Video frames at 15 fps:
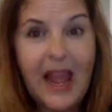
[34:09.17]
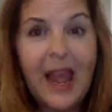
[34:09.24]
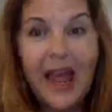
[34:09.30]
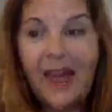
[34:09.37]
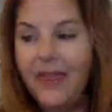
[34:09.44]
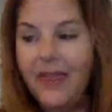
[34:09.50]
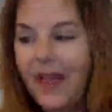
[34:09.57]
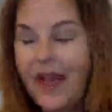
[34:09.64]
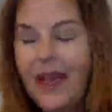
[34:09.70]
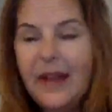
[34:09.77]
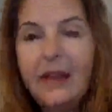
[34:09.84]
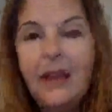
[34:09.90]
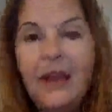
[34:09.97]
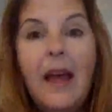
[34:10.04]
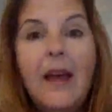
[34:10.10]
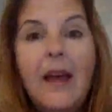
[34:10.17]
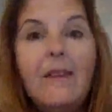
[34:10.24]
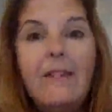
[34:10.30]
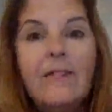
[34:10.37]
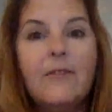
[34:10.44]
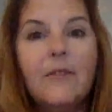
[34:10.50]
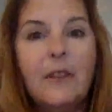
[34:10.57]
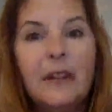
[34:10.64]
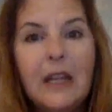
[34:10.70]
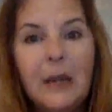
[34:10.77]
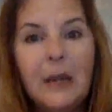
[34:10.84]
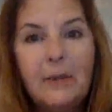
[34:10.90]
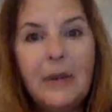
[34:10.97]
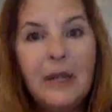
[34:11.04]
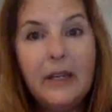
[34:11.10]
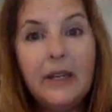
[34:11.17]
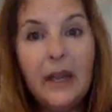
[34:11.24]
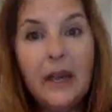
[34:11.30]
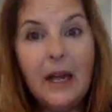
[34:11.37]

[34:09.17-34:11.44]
and then flip it